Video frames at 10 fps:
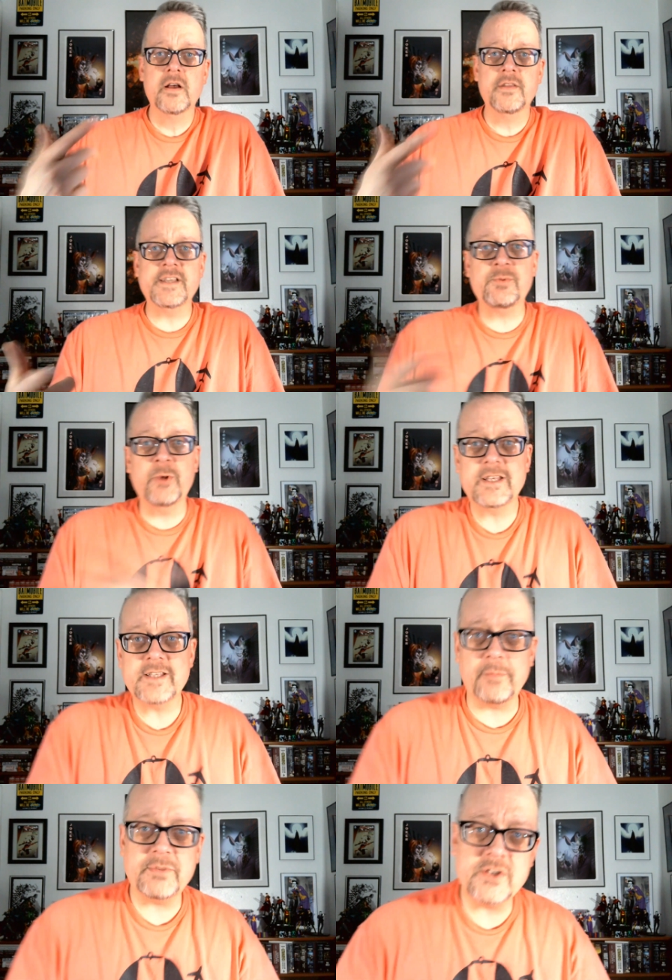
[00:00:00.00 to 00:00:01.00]
This week's
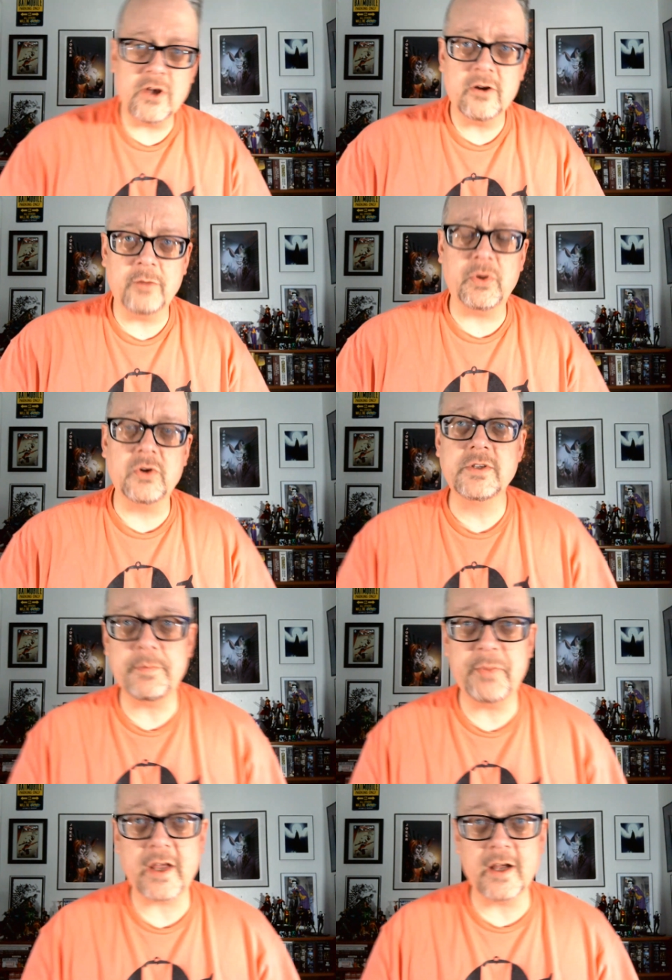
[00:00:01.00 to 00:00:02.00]
episode of Pulls
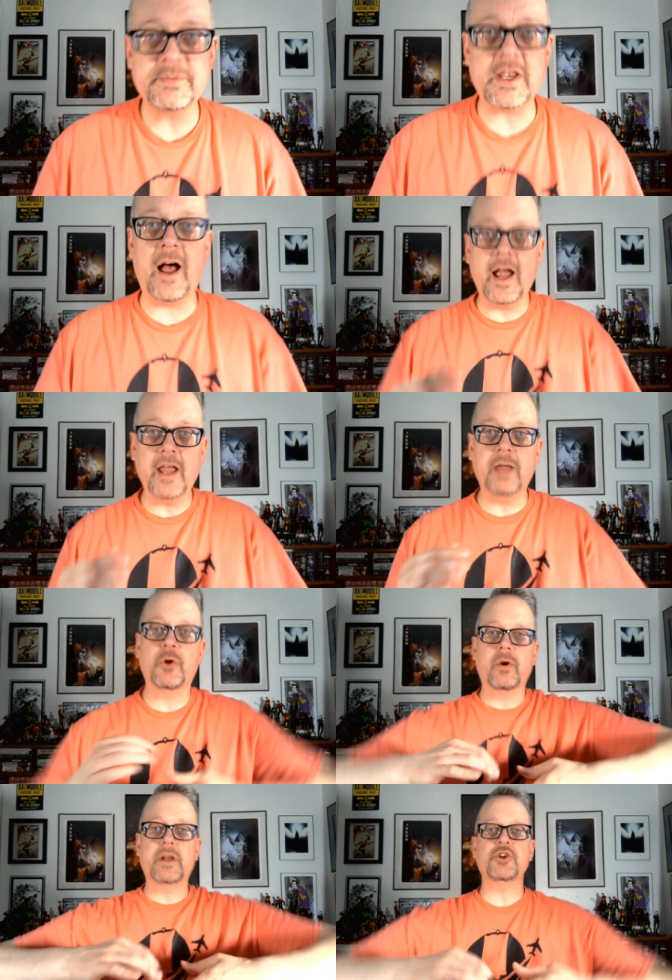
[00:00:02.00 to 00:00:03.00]
and Pickups, I am
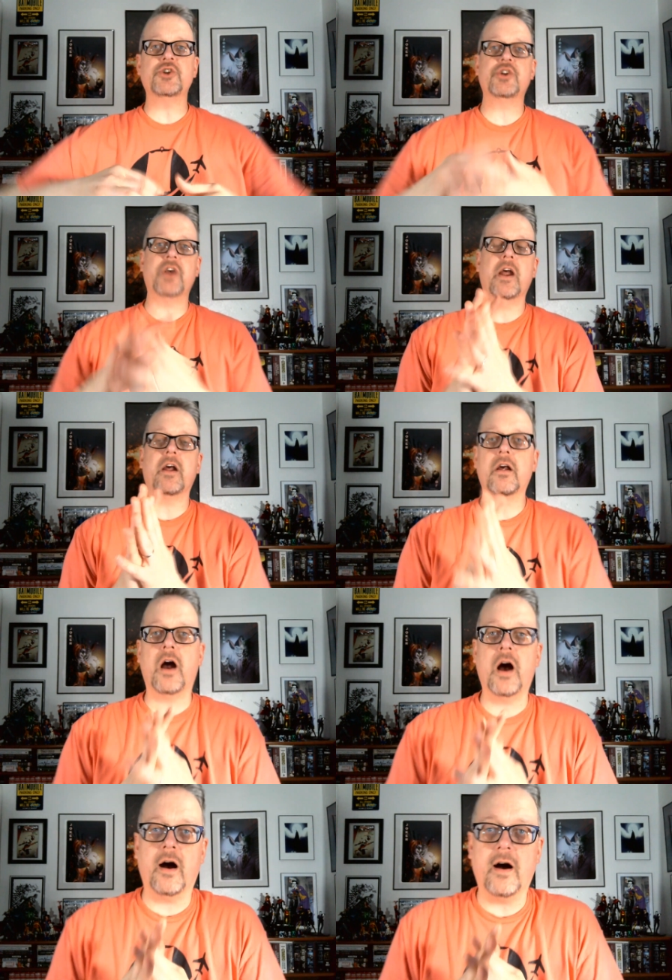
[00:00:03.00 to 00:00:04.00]
going to share
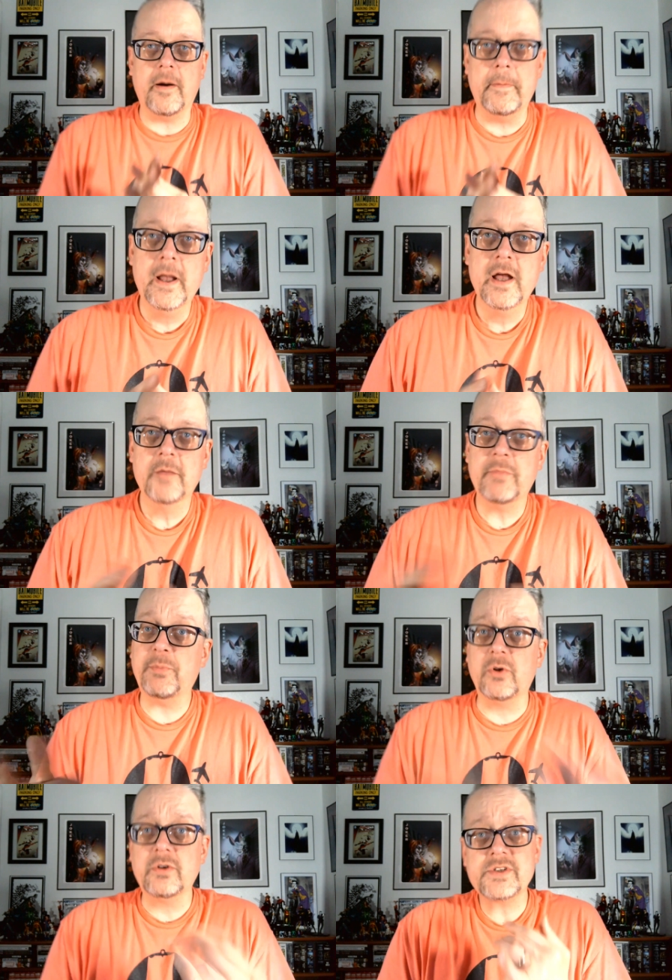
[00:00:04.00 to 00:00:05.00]
uh, my
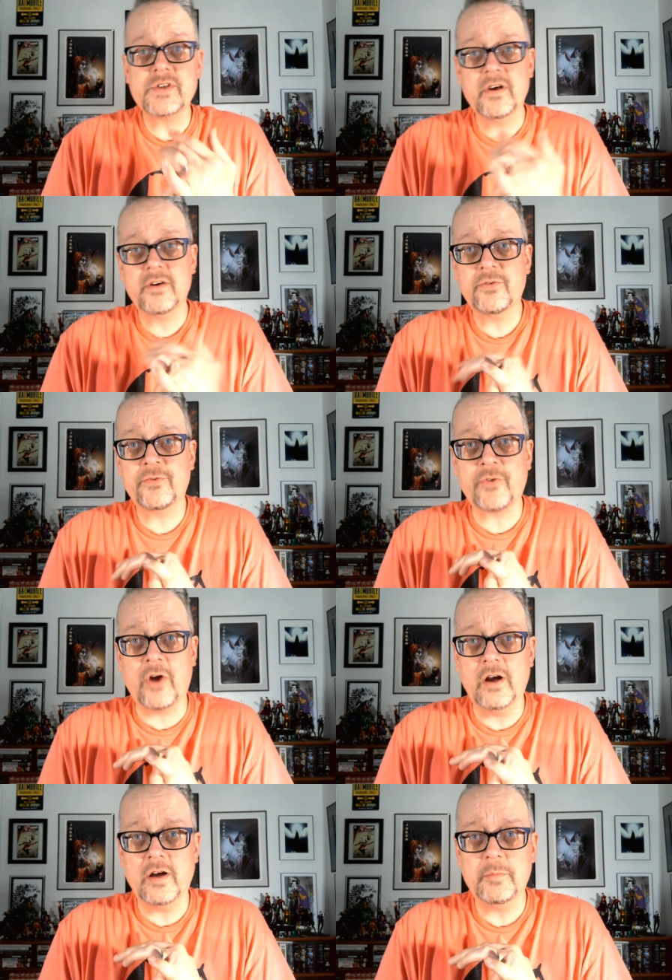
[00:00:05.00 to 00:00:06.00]
pulls
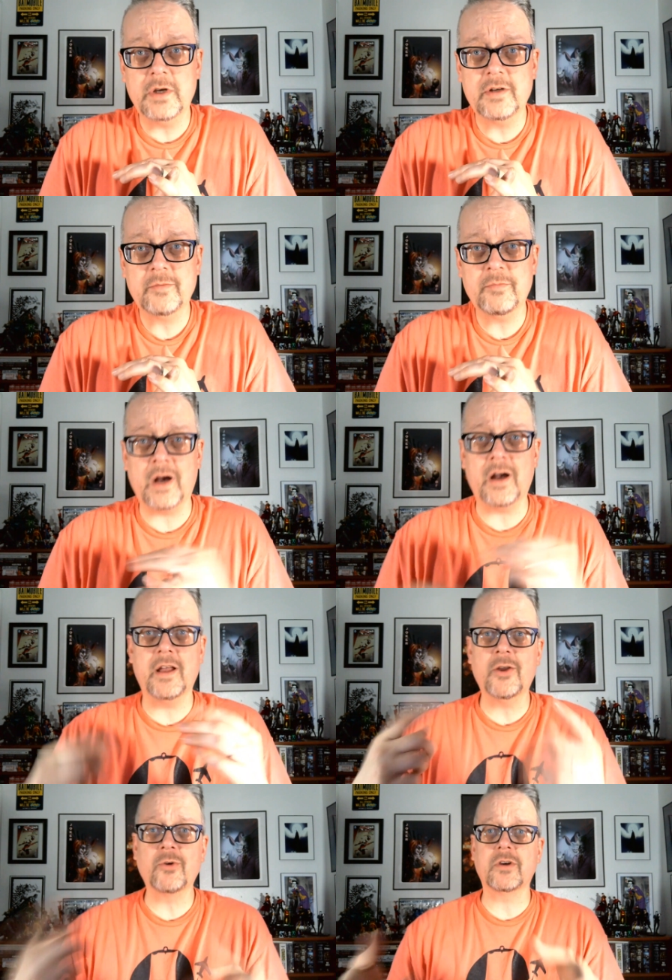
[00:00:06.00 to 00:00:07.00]
from my
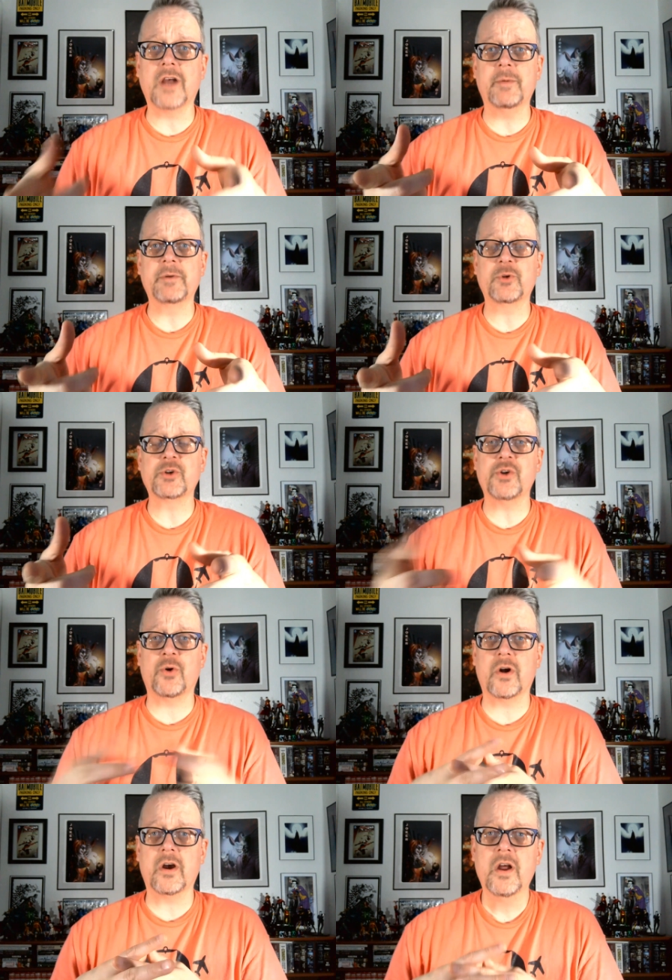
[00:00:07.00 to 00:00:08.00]
local comic book
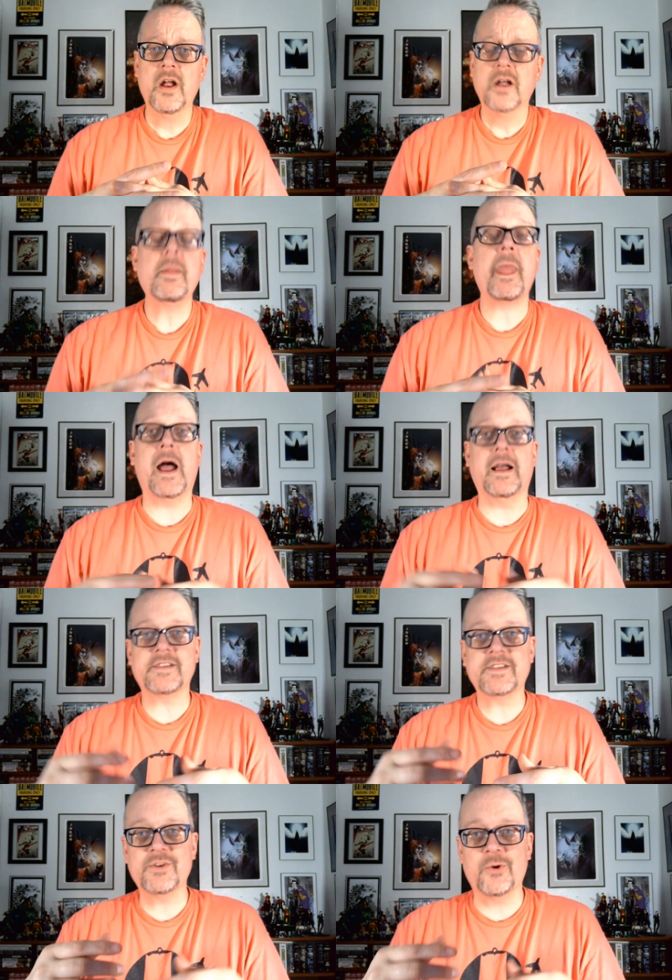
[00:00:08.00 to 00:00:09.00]
store. Uh,
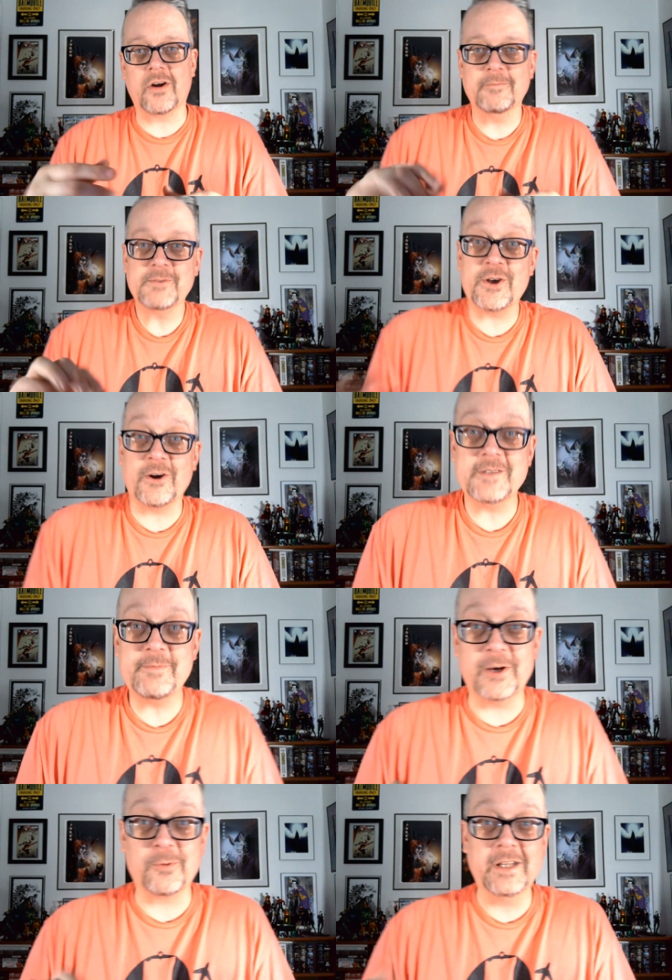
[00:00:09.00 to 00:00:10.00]
store. I'm sorry, it's
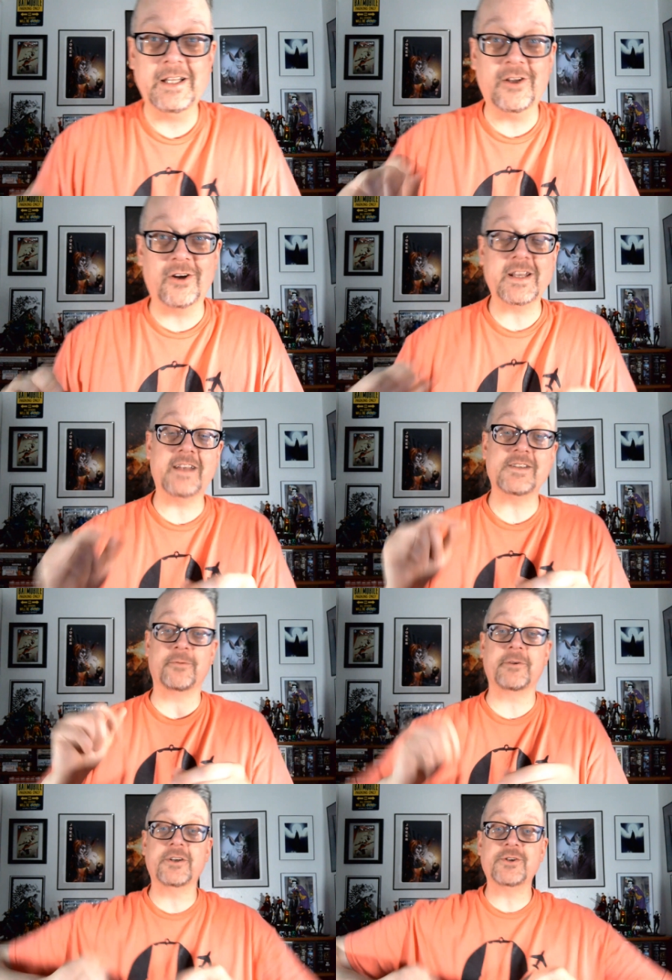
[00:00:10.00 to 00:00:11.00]
been a really long day, so I'm
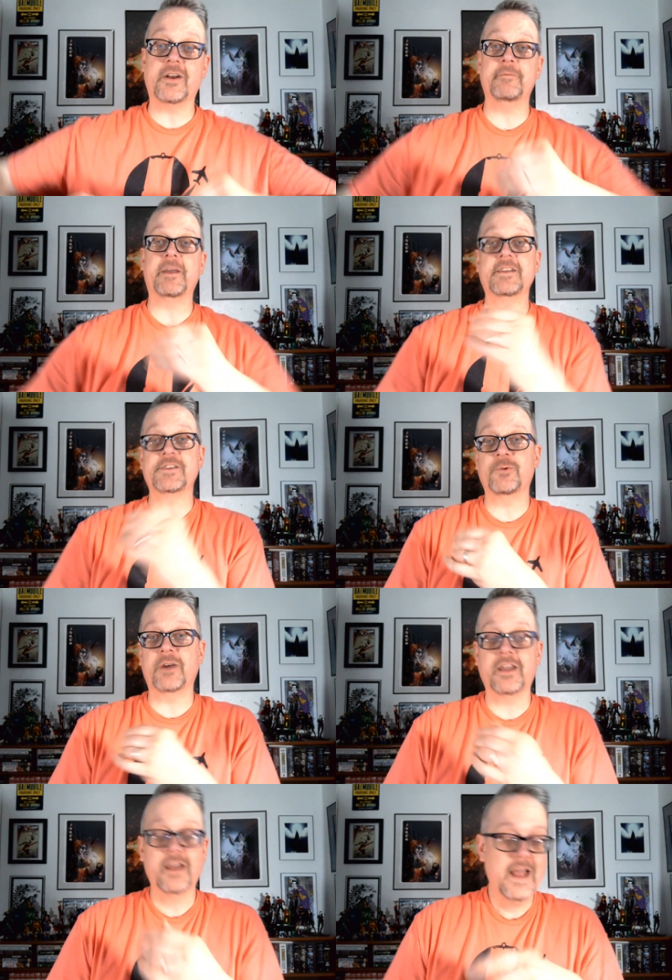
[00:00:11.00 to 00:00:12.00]
going to try to make this quick.